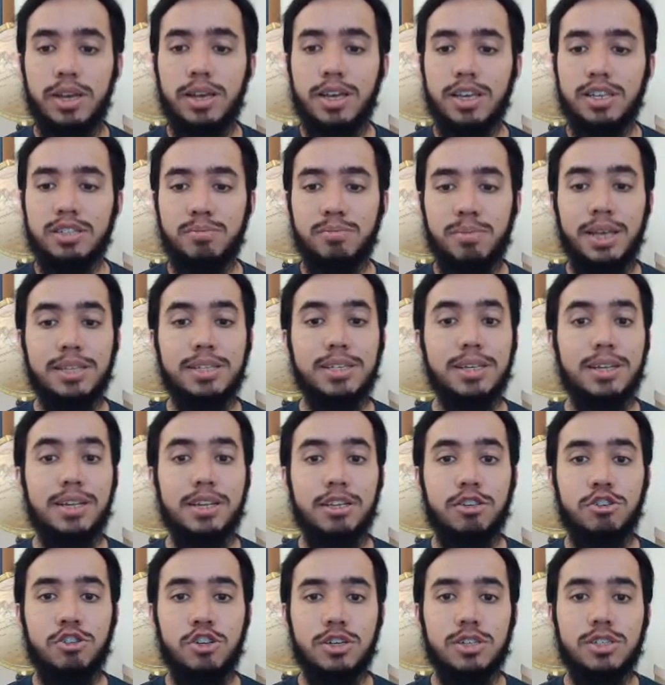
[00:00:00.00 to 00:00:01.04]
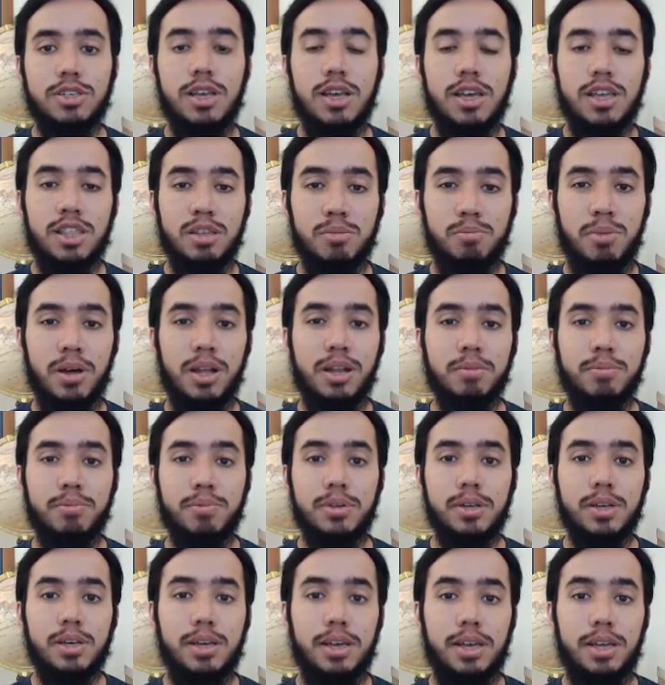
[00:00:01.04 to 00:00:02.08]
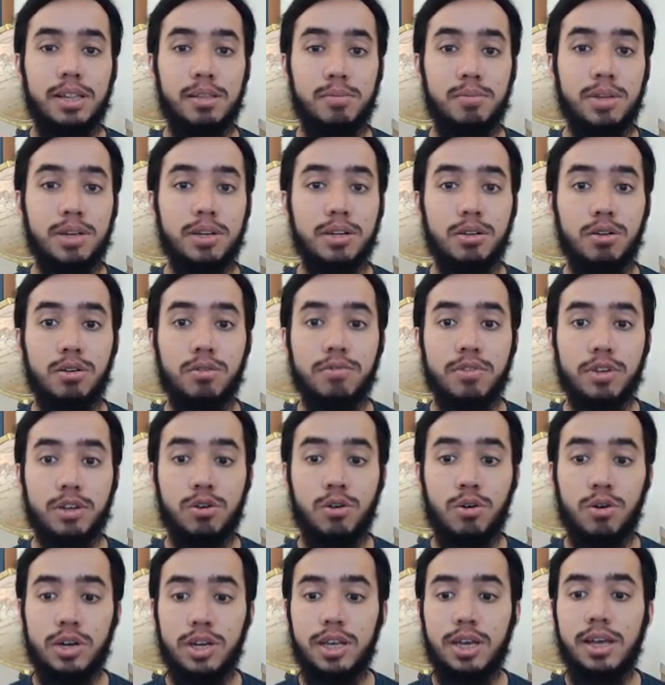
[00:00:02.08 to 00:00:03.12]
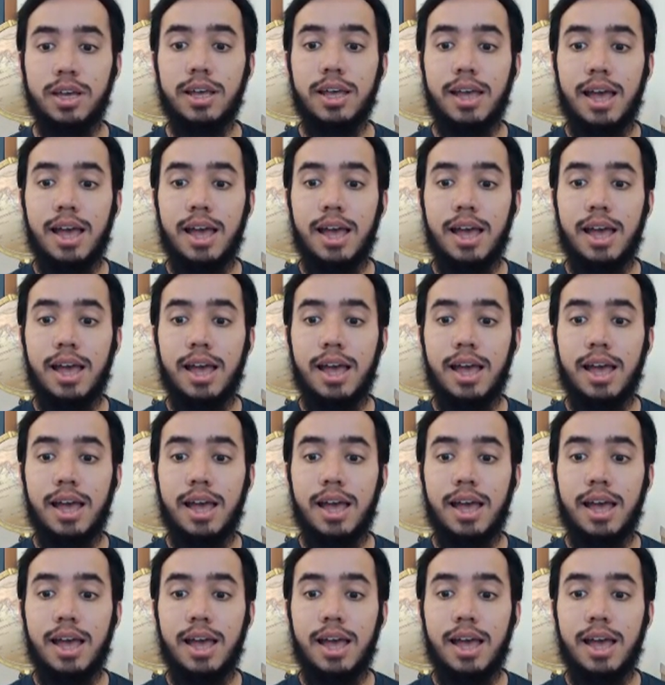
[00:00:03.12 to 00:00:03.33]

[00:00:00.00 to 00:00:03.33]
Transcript: It's basically just the pulp in the middle of the cornea,